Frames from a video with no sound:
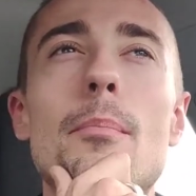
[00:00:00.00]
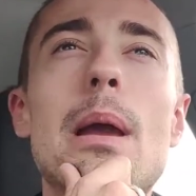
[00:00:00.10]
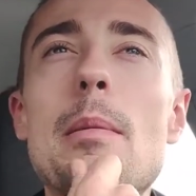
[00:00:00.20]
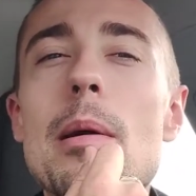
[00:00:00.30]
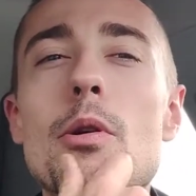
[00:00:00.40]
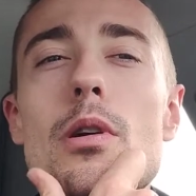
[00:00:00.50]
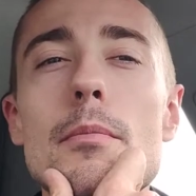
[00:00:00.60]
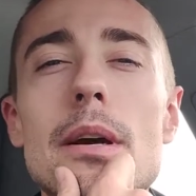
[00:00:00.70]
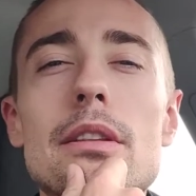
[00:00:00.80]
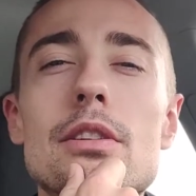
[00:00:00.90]
Maybe I'm going
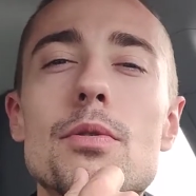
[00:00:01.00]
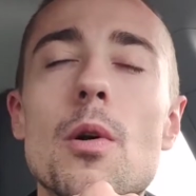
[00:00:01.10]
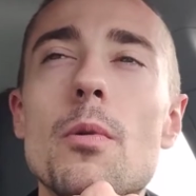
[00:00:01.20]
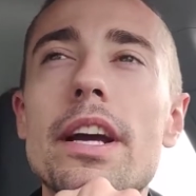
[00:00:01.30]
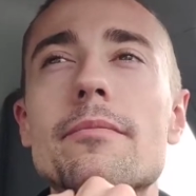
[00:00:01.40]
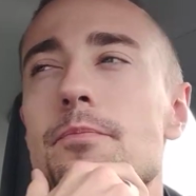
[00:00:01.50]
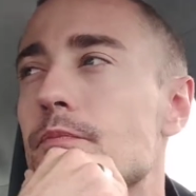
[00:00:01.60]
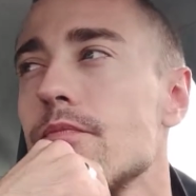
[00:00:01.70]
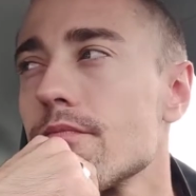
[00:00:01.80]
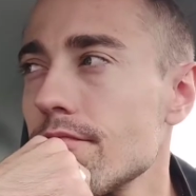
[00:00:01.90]
about this the wrong way.
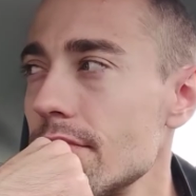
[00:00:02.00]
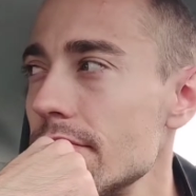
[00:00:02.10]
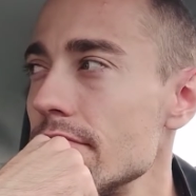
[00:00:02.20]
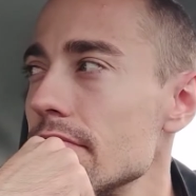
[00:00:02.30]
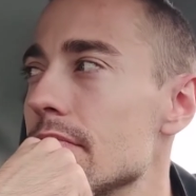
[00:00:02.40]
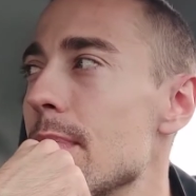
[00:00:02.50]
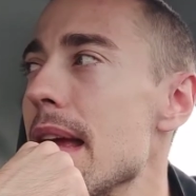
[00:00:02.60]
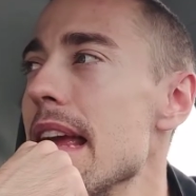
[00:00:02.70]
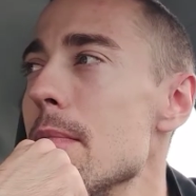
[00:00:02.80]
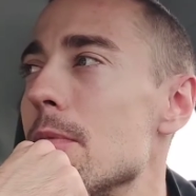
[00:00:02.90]

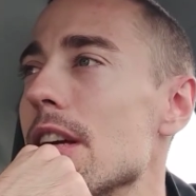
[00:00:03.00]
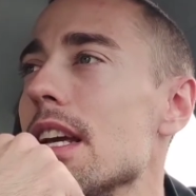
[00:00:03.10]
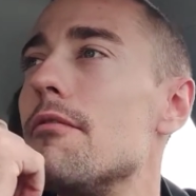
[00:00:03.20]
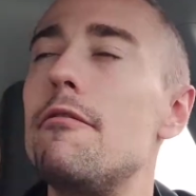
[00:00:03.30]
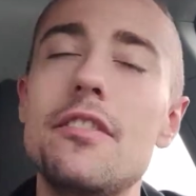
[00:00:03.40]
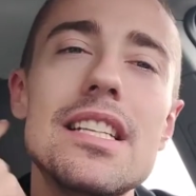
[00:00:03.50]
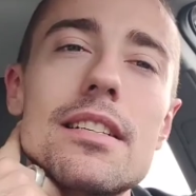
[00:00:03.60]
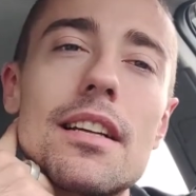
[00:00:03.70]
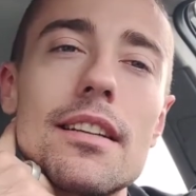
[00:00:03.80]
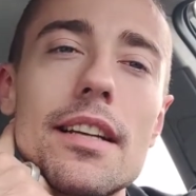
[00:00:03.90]
Maybe
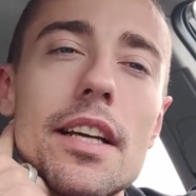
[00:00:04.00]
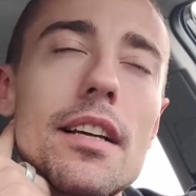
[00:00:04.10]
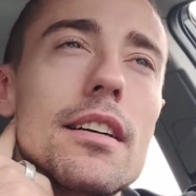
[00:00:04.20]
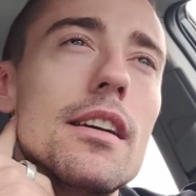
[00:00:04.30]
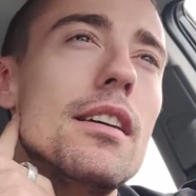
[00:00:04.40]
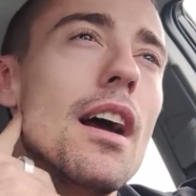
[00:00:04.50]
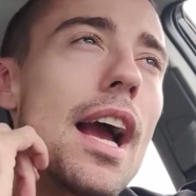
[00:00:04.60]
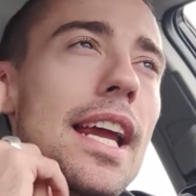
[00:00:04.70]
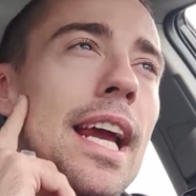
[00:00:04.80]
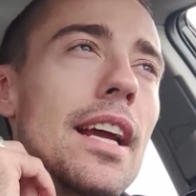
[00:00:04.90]
physically,
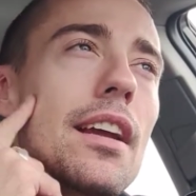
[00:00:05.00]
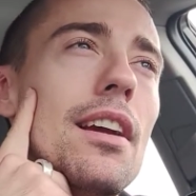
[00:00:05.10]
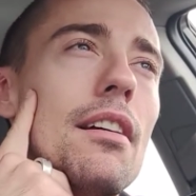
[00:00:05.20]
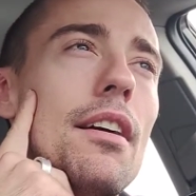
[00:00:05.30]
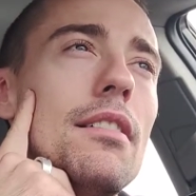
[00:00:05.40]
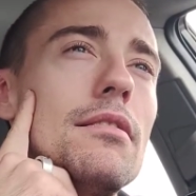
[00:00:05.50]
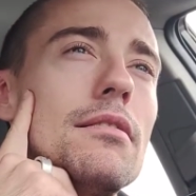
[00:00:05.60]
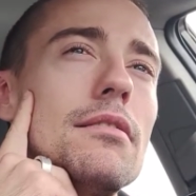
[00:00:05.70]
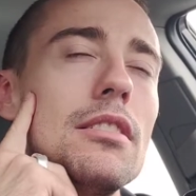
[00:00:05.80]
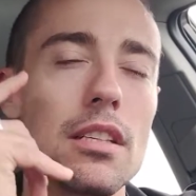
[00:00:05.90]
I can't cure it.
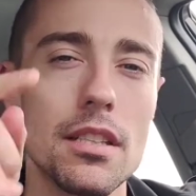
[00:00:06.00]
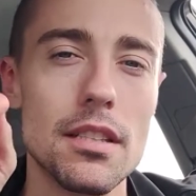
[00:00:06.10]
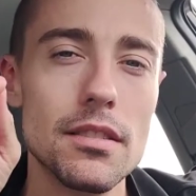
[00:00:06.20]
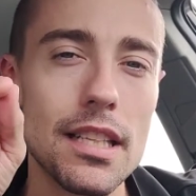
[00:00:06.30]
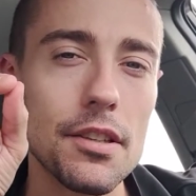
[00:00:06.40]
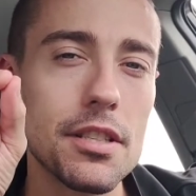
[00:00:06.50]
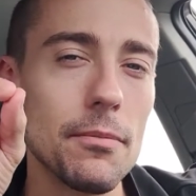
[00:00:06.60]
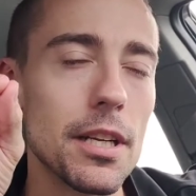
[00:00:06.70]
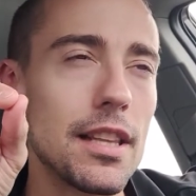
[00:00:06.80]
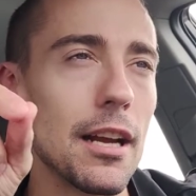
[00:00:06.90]
There's
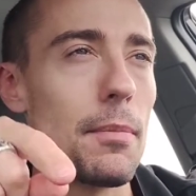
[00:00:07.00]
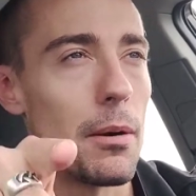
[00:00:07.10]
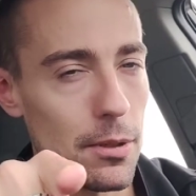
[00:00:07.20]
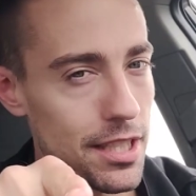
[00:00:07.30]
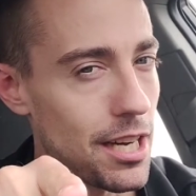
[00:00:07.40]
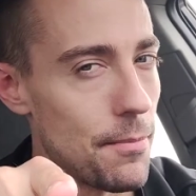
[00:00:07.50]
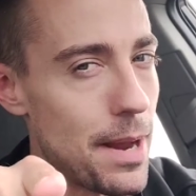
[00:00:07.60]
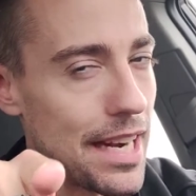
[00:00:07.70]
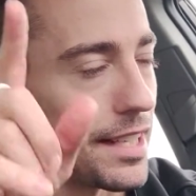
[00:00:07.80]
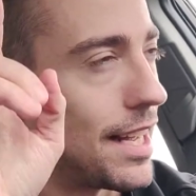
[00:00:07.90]
something to think about, but let's
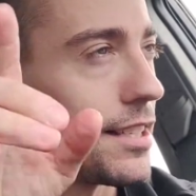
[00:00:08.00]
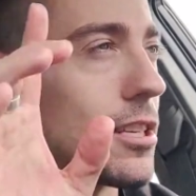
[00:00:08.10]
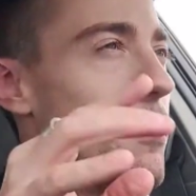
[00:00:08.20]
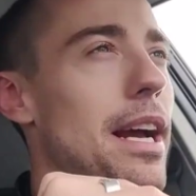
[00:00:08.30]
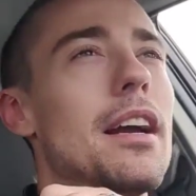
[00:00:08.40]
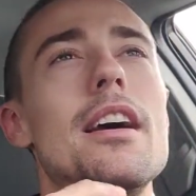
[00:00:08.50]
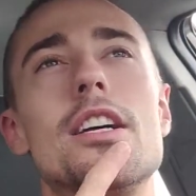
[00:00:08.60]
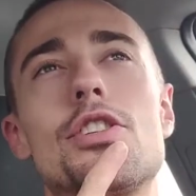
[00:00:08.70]
come back to that. Let's come back.